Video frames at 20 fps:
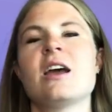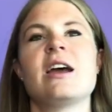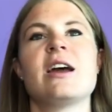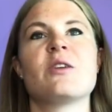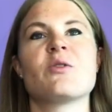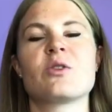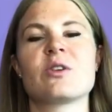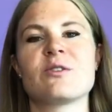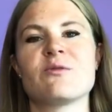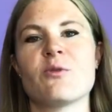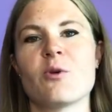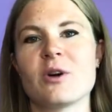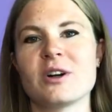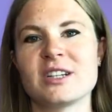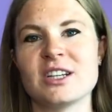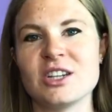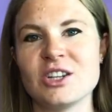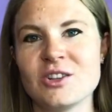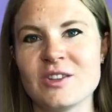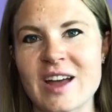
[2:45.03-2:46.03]
In order for it
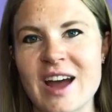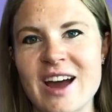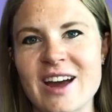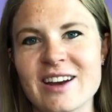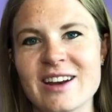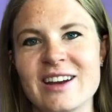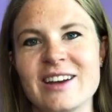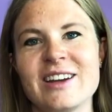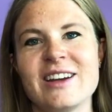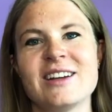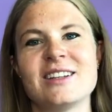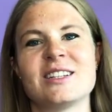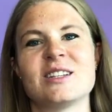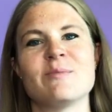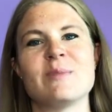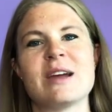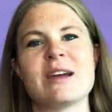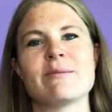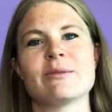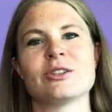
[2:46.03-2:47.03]
to do that, it needs to
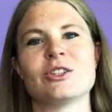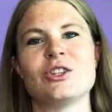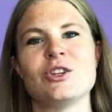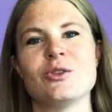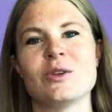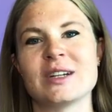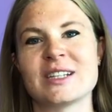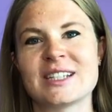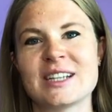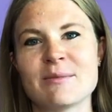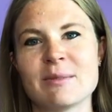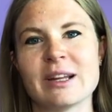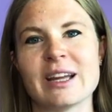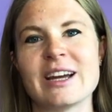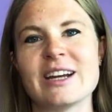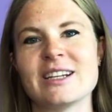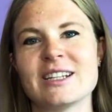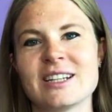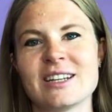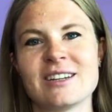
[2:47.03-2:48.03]
be able to
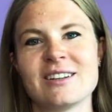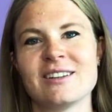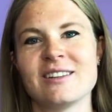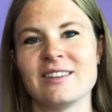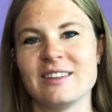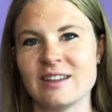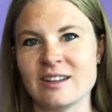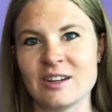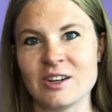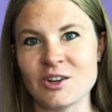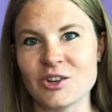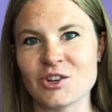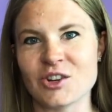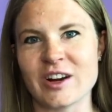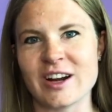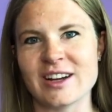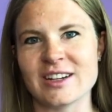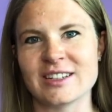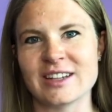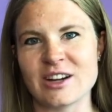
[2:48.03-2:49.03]
assimilate the
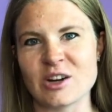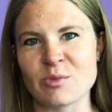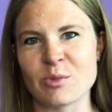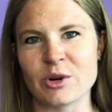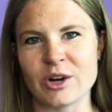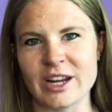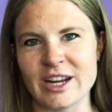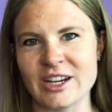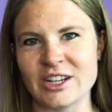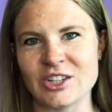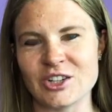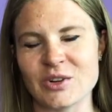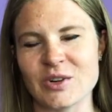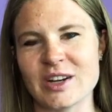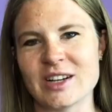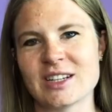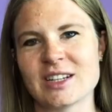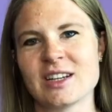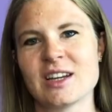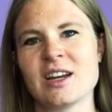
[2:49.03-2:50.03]
nutrients that you're putting into
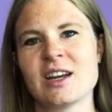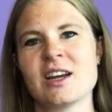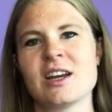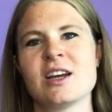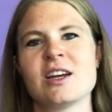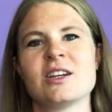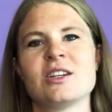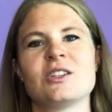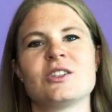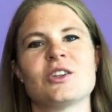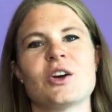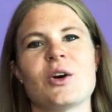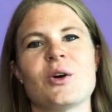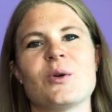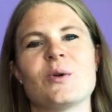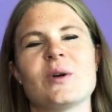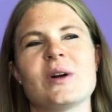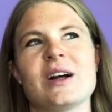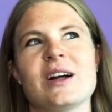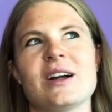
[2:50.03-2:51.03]
it.
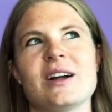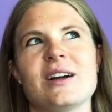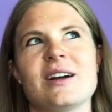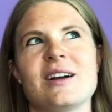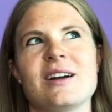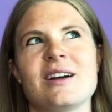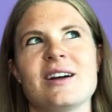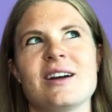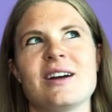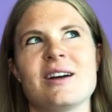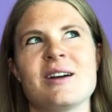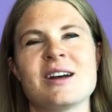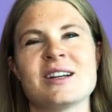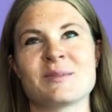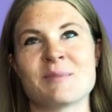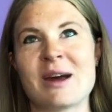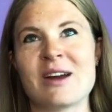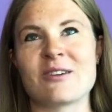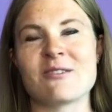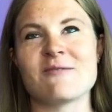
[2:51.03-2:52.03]
So,
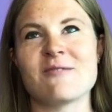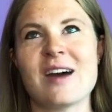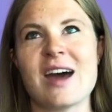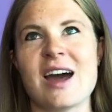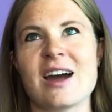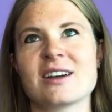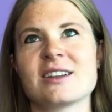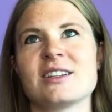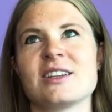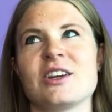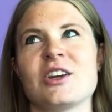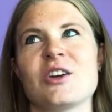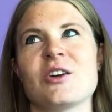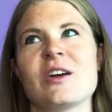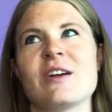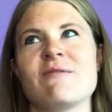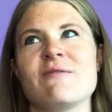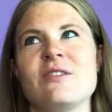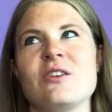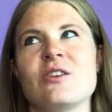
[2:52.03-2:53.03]
as a matter of fact,
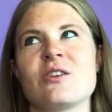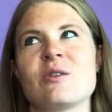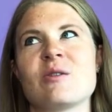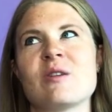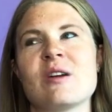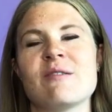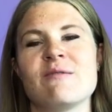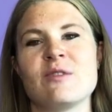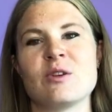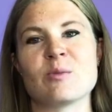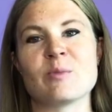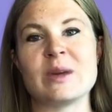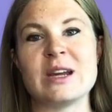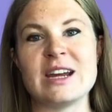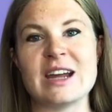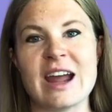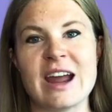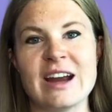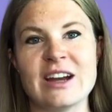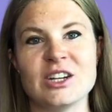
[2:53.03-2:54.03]
if your
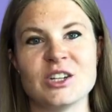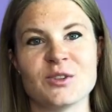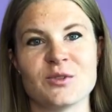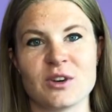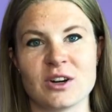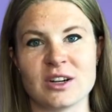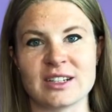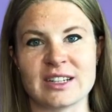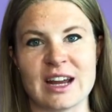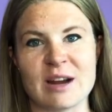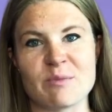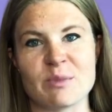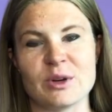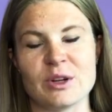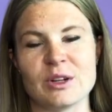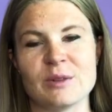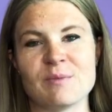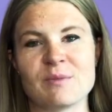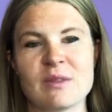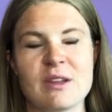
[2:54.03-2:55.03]
pH, for
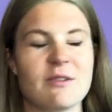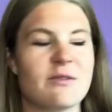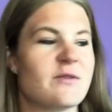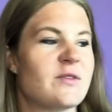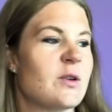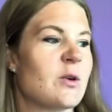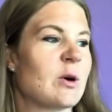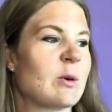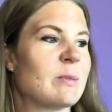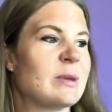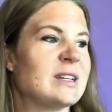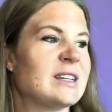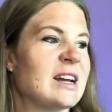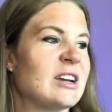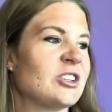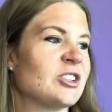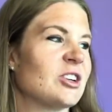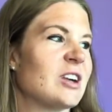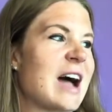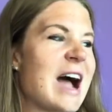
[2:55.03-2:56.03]
example, if your
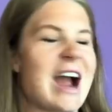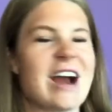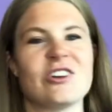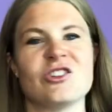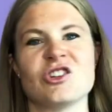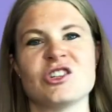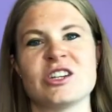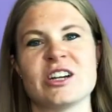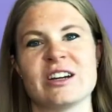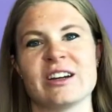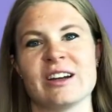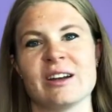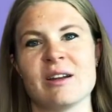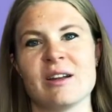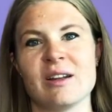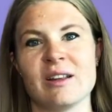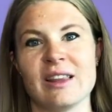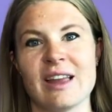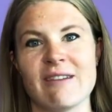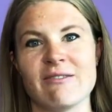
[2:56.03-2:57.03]
potential hydrogen
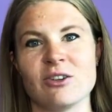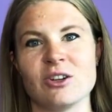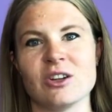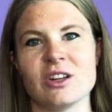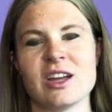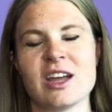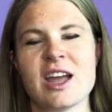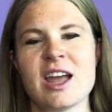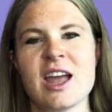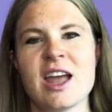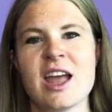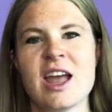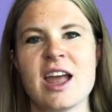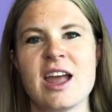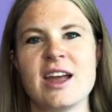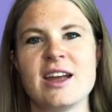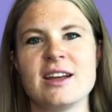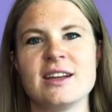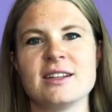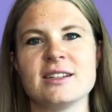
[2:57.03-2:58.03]
level
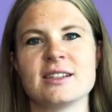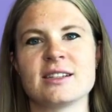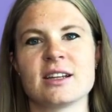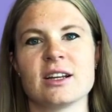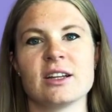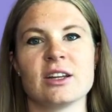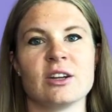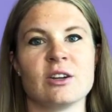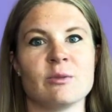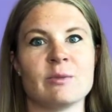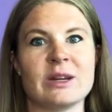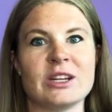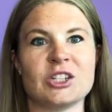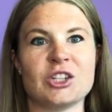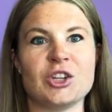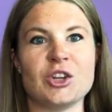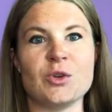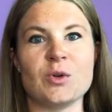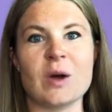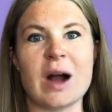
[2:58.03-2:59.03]
is a little bit
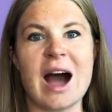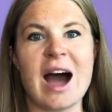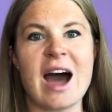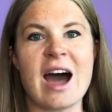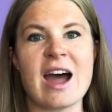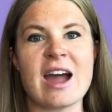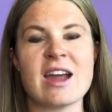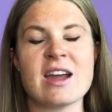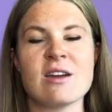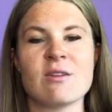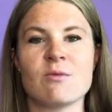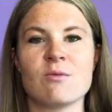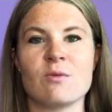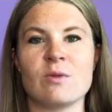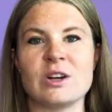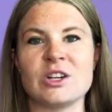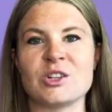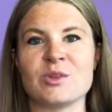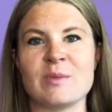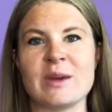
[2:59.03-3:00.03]
too high,
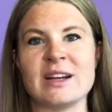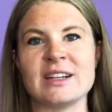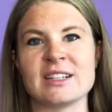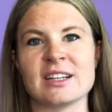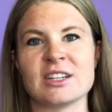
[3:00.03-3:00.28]
which means